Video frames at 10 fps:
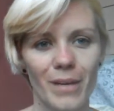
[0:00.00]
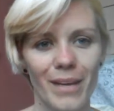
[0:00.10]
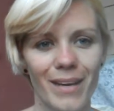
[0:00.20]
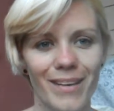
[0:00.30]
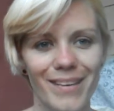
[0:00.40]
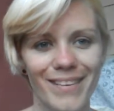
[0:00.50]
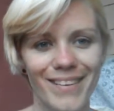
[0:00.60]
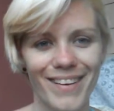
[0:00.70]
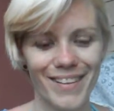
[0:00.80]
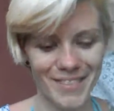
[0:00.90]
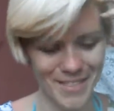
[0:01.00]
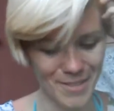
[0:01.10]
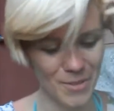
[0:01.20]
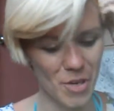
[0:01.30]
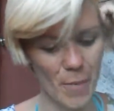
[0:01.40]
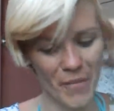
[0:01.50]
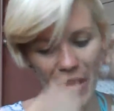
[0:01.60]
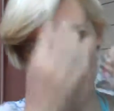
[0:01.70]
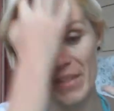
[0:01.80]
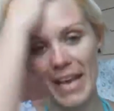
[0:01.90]
and yeah, so sorry about
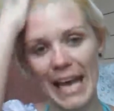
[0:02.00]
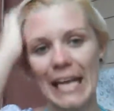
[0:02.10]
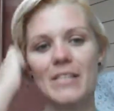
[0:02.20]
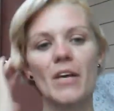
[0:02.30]
that.